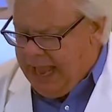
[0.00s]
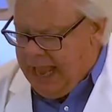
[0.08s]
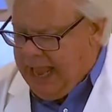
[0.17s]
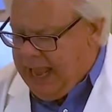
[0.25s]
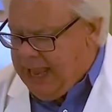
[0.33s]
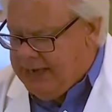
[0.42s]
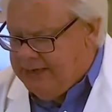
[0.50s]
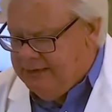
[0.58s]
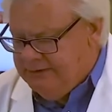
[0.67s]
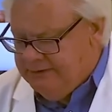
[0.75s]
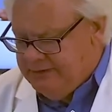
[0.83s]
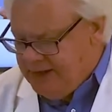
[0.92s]
And
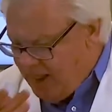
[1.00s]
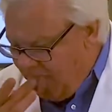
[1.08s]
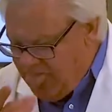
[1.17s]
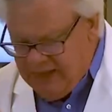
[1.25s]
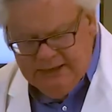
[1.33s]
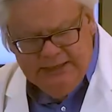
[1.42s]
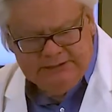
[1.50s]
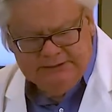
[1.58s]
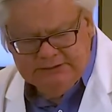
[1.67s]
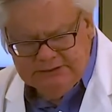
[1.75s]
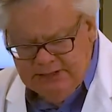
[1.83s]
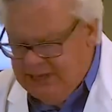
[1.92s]
then
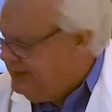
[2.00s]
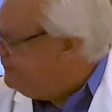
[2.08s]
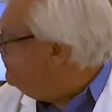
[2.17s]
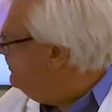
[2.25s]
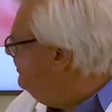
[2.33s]
next slide.